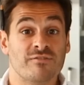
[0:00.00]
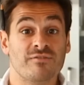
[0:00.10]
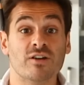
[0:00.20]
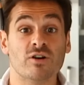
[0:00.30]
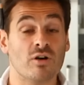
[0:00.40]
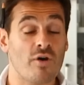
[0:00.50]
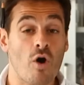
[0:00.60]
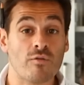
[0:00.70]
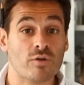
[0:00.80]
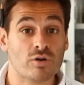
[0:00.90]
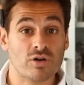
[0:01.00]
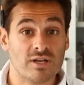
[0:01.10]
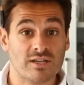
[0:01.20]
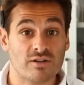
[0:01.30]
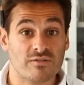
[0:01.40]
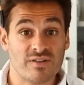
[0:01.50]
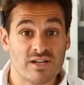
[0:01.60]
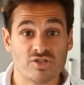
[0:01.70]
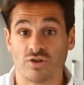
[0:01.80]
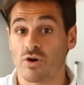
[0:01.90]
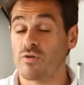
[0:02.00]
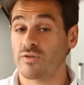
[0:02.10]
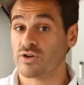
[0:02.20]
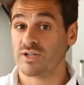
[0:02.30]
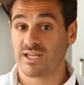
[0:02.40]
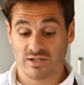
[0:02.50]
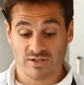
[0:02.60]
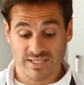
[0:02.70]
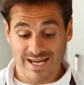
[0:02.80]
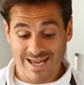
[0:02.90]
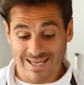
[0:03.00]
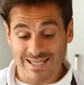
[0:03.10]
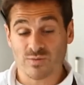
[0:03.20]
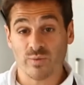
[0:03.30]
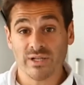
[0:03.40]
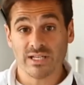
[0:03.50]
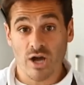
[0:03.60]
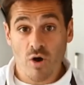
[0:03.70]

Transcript: The fear of overcooking your fish or overcooking your steak is really